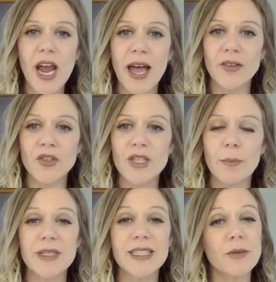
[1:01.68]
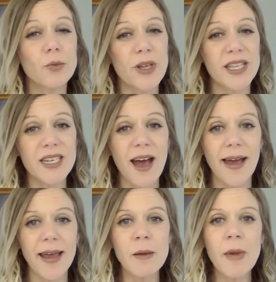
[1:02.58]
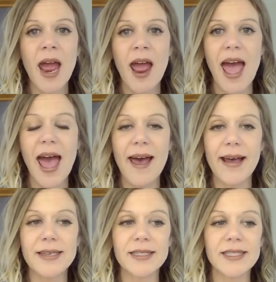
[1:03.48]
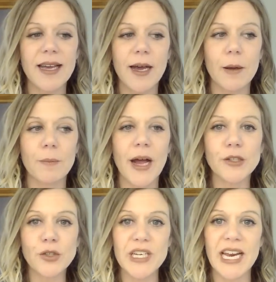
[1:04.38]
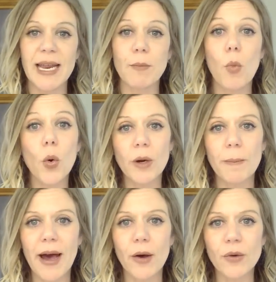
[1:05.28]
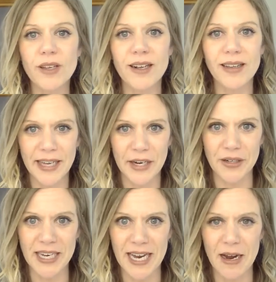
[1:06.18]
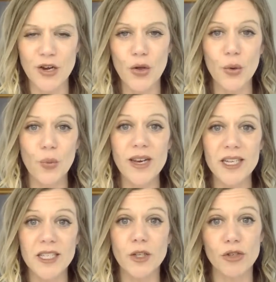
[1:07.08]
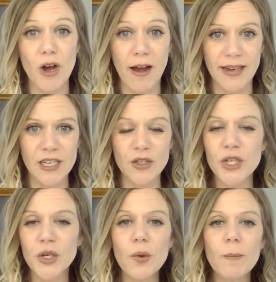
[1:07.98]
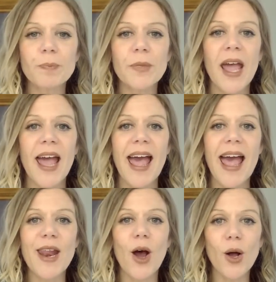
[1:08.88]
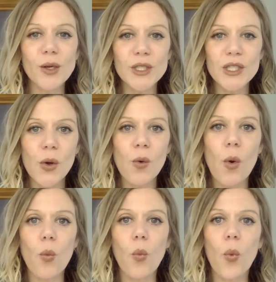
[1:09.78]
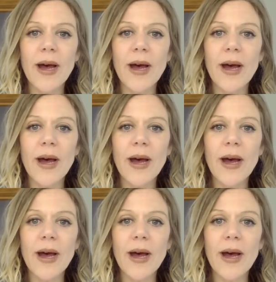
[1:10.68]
challenge them with time as understanding more about clarity and who it is they're talking to, and also